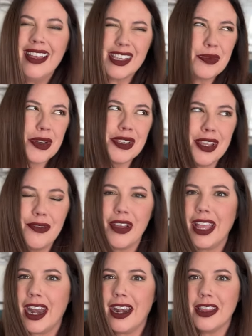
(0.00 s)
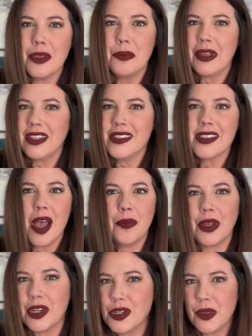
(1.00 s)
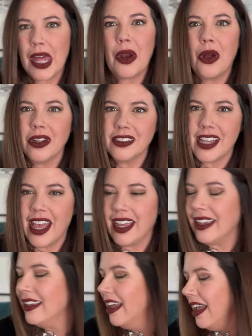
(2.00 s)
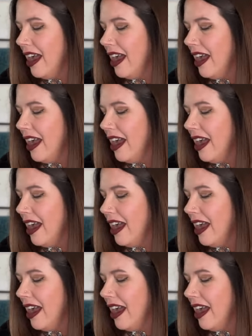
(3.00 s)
especially if I get it at the bins, I'm going to do that all day.